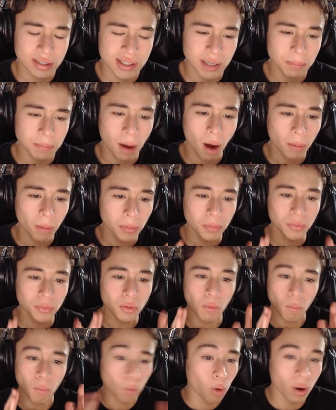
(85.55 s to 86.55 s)
That's like probably one
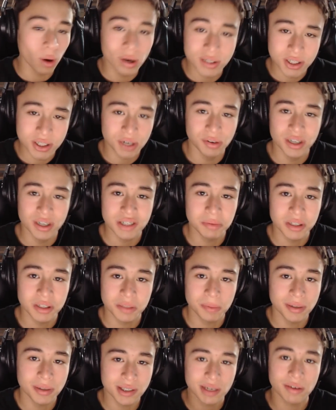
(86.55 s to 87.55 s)
of the worst
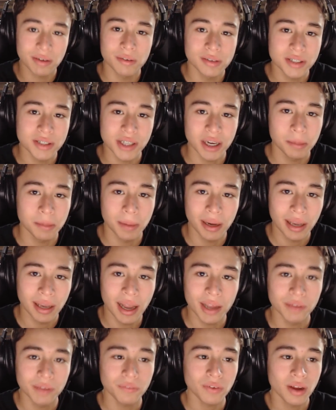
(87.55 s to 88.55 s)
Christmas presents I've ever seen in my
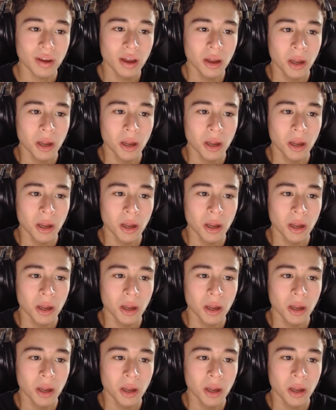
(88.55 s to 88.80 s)
life.